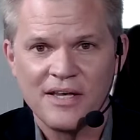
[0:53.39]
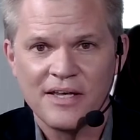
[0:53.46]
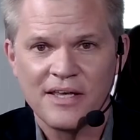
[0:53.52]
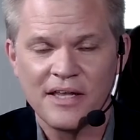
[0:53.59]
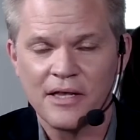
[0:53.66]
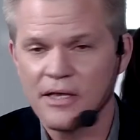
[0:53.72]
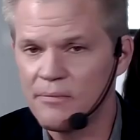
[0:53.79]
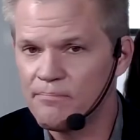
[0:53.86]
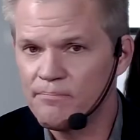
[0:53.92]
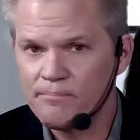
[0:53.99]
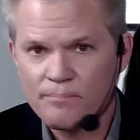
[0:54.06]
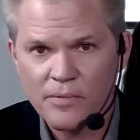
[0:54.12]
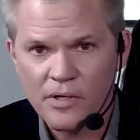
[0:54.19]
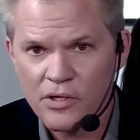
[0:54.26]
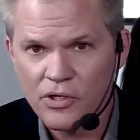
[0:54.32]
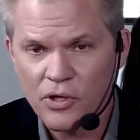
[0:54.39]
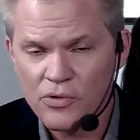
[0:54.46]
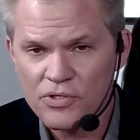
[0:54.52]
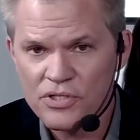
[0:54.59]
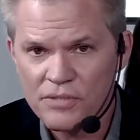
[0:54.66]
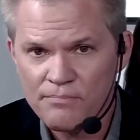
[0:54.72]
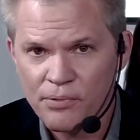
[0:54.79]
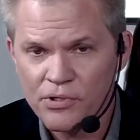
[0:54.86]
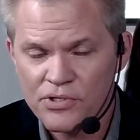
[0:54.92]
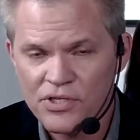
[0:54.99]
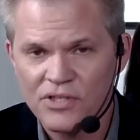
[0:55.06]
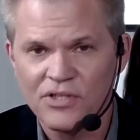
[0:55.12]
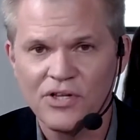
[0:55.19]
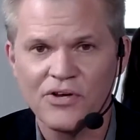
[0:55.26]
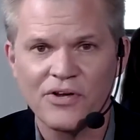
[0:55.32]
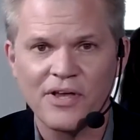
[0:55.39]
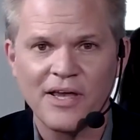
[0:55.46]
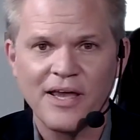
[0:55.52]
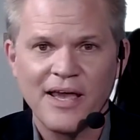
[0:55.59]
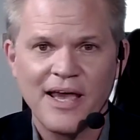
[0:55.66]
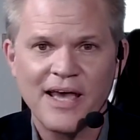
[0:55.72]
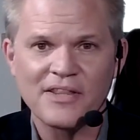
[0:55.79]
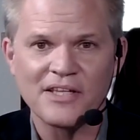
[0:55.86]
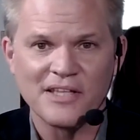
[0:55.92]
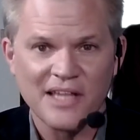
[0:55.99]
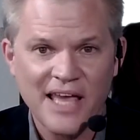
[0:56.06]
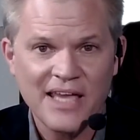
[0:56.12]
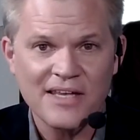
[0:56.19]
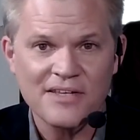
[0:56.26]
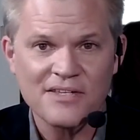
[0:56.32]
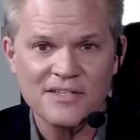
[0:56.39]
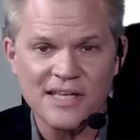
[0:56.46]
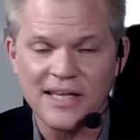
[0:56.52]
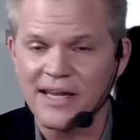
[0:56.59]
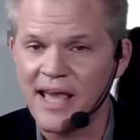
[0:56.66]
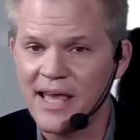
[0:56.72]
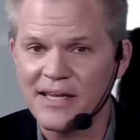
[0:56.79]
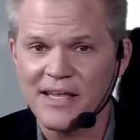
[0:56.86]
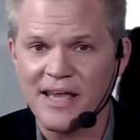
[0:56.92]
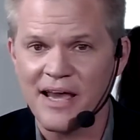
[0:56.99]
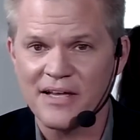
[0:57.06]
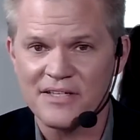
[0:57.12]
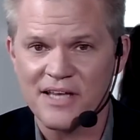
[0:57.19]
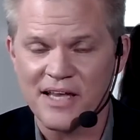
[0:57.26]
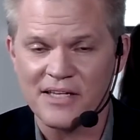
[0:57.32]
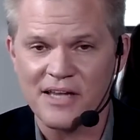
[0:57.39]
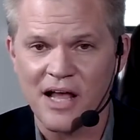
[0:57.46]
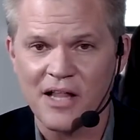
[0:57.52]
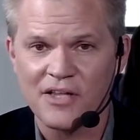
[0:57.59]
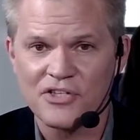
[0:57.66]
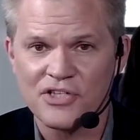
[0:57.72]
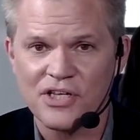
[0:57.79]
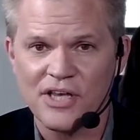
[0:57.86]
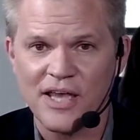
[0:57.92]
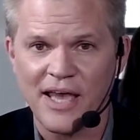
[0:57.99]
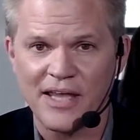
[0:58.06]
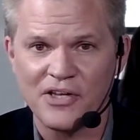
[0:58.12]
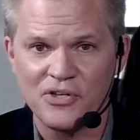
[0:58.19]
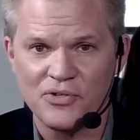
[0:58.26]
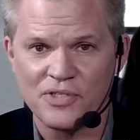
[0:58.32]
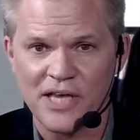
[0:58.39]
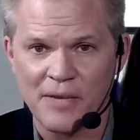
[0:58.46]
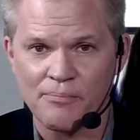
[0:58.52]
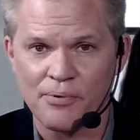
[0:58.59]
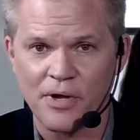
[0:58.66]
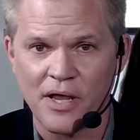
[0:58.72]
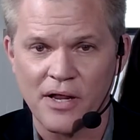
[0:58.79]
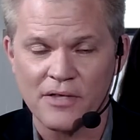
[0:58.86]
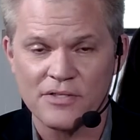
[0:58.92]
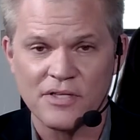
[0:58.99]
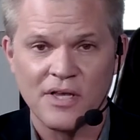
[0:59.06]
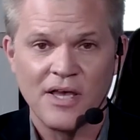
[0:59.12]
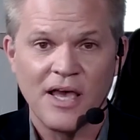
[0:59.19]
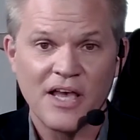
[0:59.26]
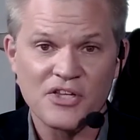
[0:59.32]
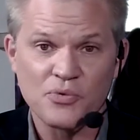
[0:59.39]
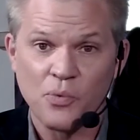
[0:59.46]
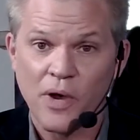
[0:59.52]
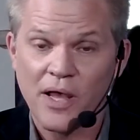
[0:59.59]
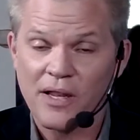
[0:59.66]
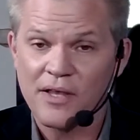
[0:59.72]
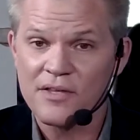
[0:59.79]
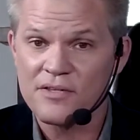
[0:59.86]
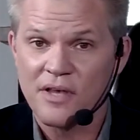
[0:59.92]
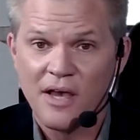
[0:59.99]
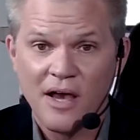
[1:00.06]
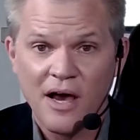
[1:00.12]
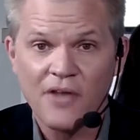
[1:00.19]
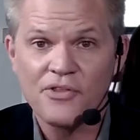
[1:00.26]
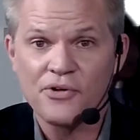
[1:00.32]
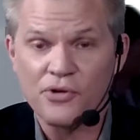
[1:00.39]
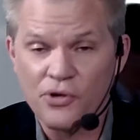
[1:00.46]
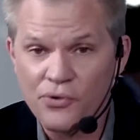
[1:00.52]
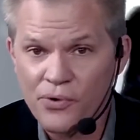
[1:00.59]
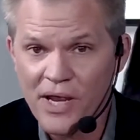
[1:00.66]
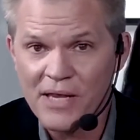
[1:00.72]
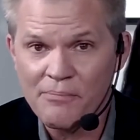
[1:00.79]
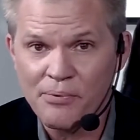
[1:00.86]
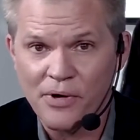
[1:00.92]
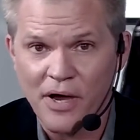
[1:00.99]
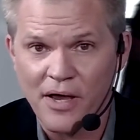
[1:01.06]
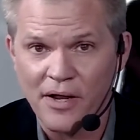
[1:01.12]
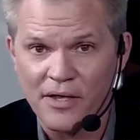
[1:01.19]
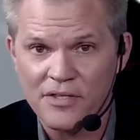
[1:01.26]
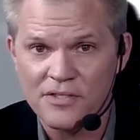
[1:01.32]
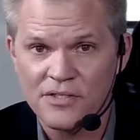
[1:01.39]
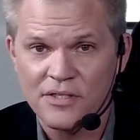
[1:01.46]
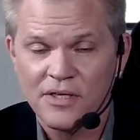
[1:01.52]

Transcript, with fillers: Get a close personal look at the latest in NDI technology and NewTek products, as well as other great products